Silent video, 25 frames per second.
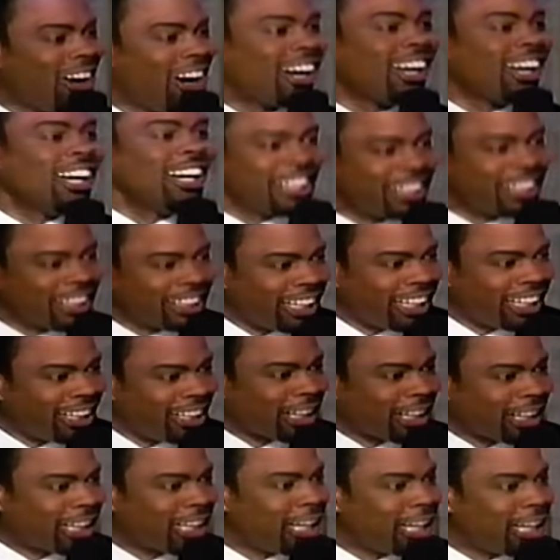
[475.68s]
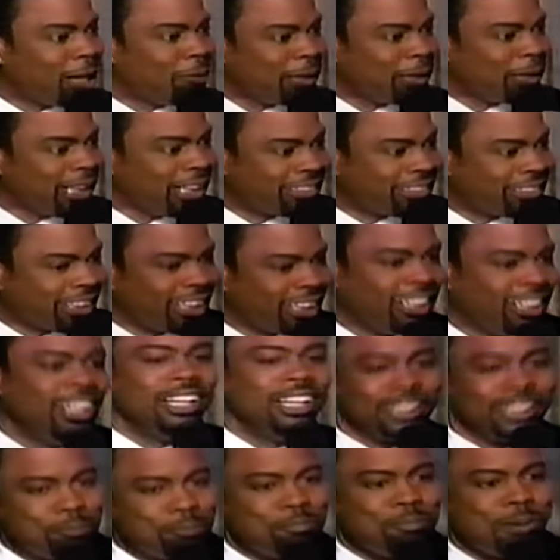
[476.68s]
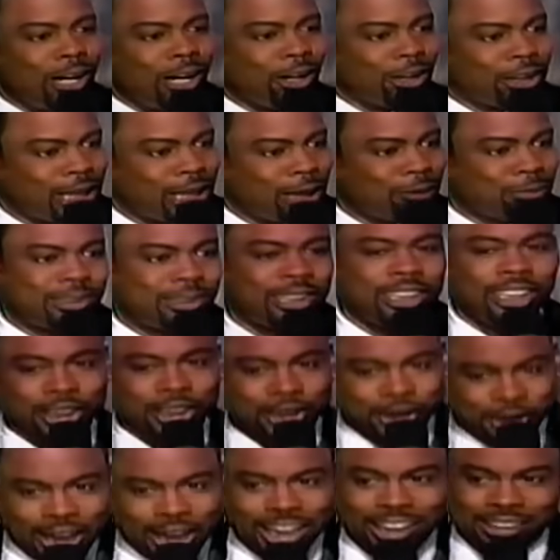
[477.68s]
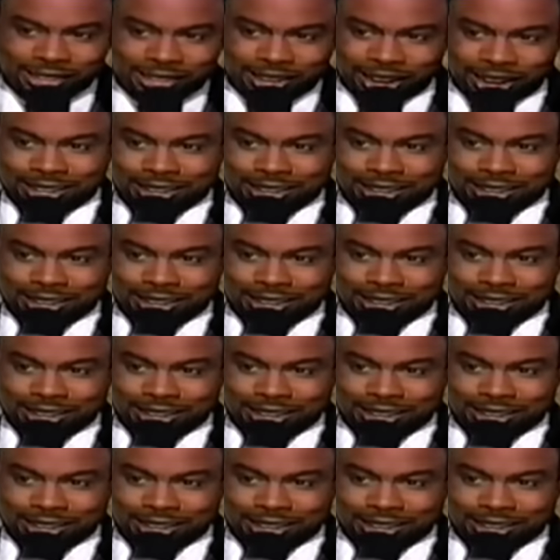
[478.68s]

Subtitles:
could get in the club easier than Mel Gibson and Jesus.